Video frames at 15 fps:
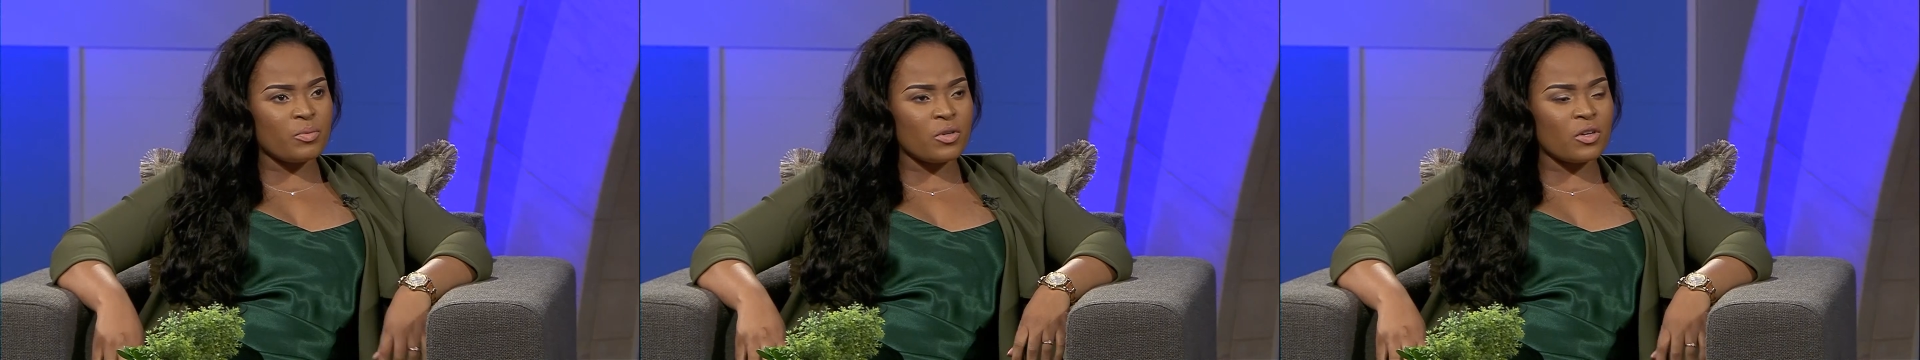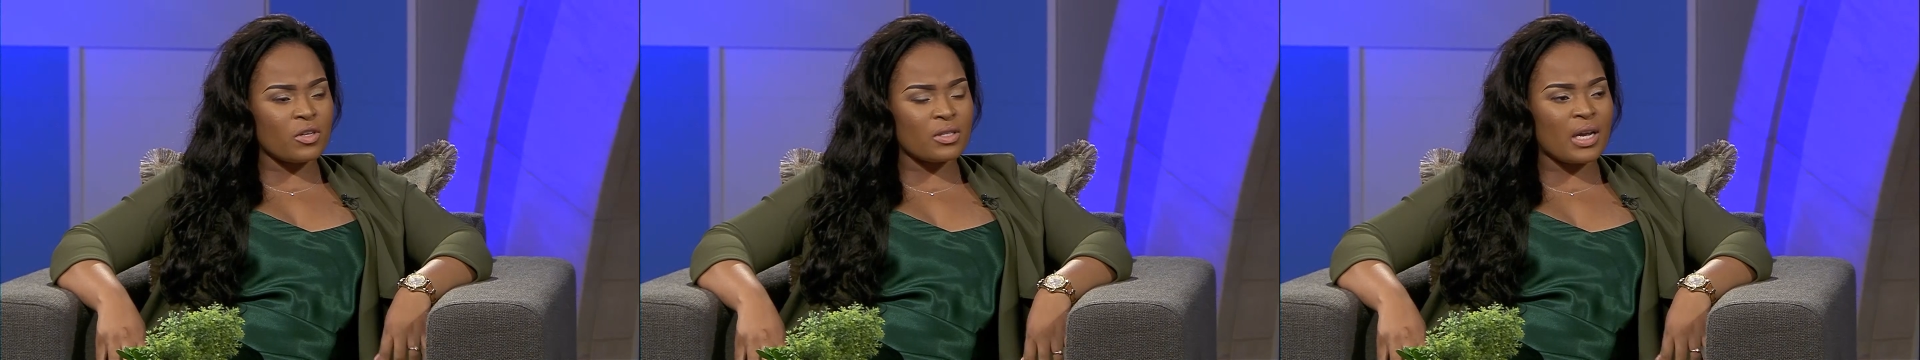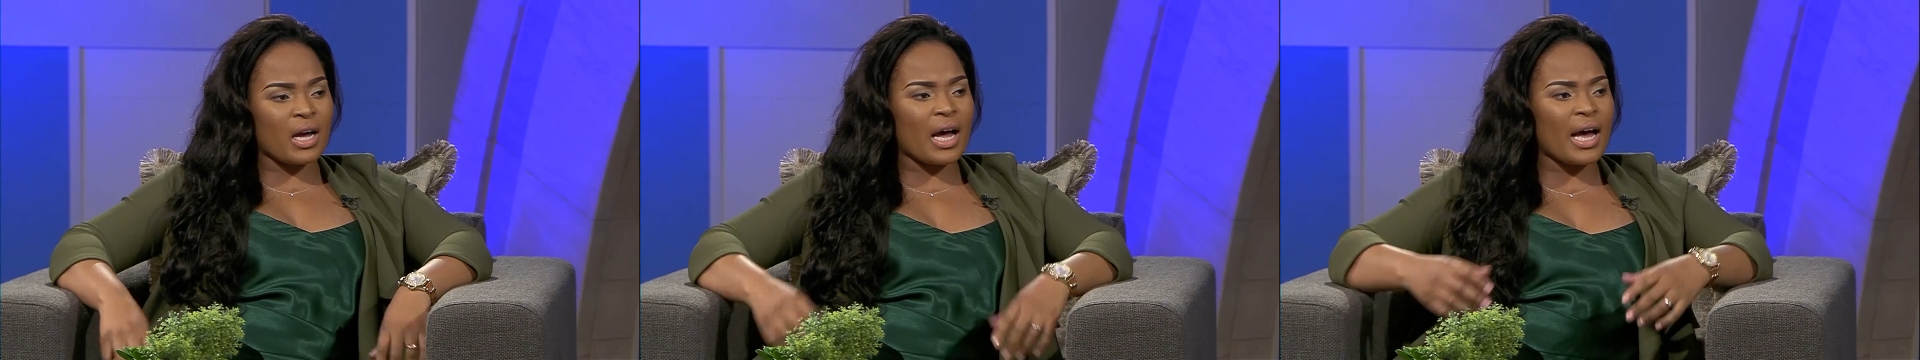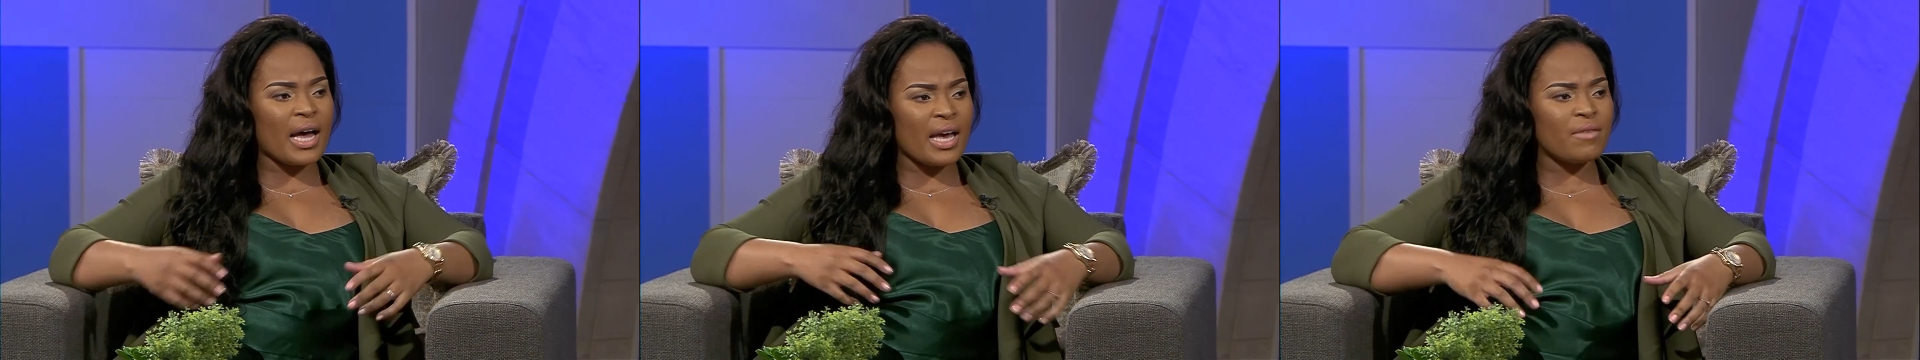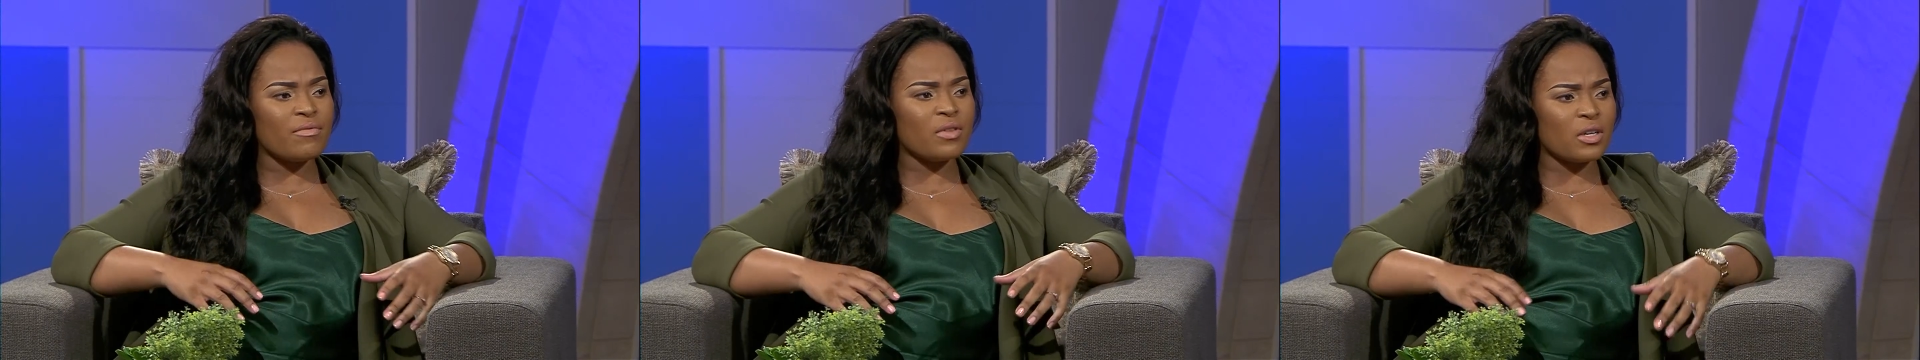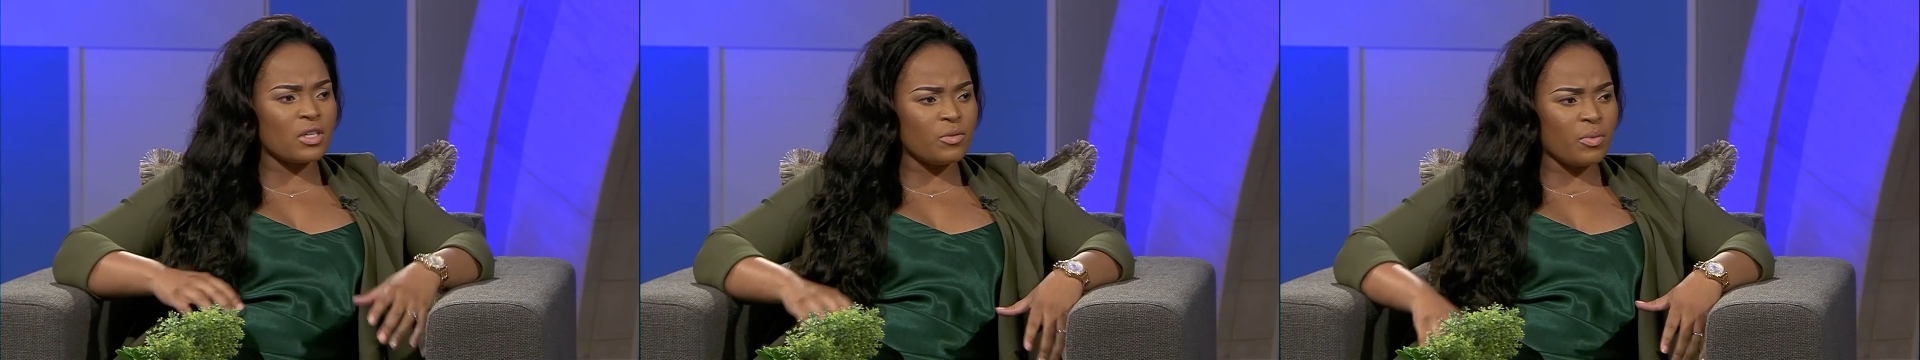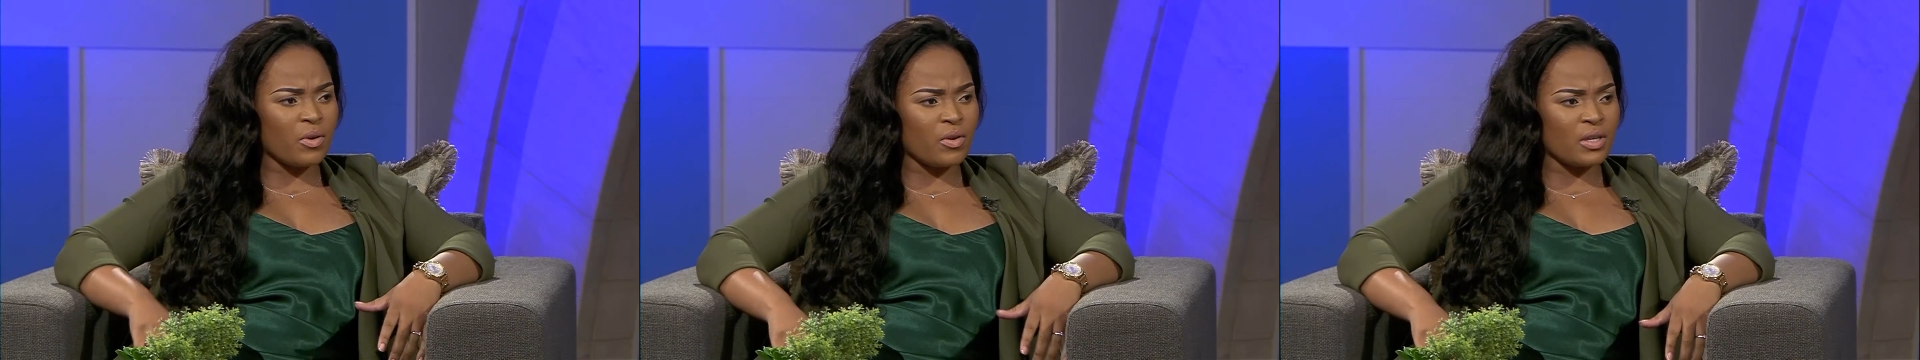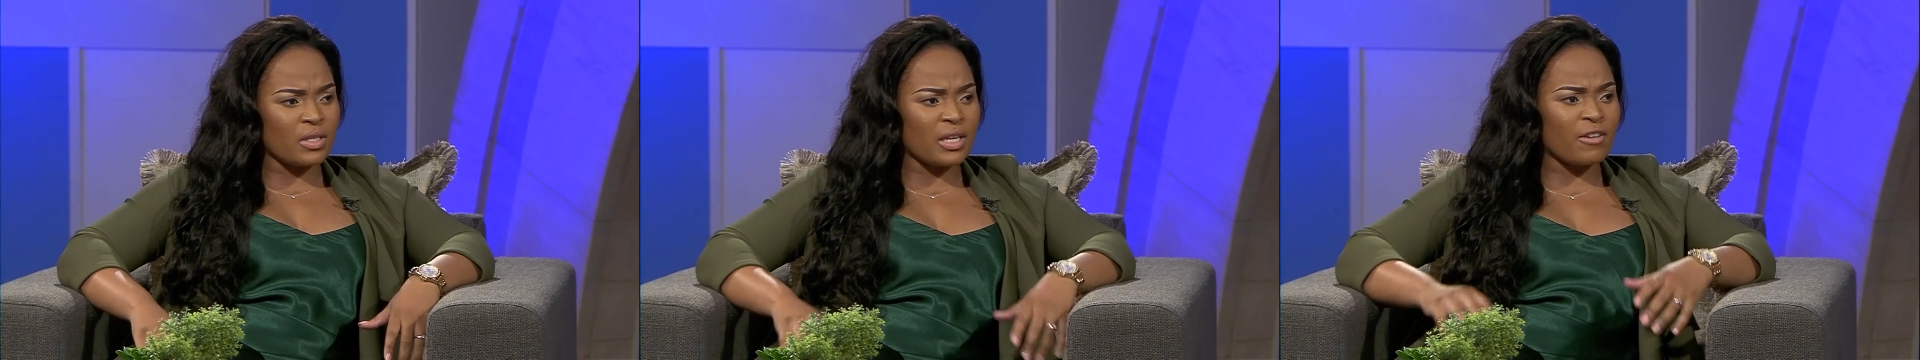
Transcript: because now I have the experience.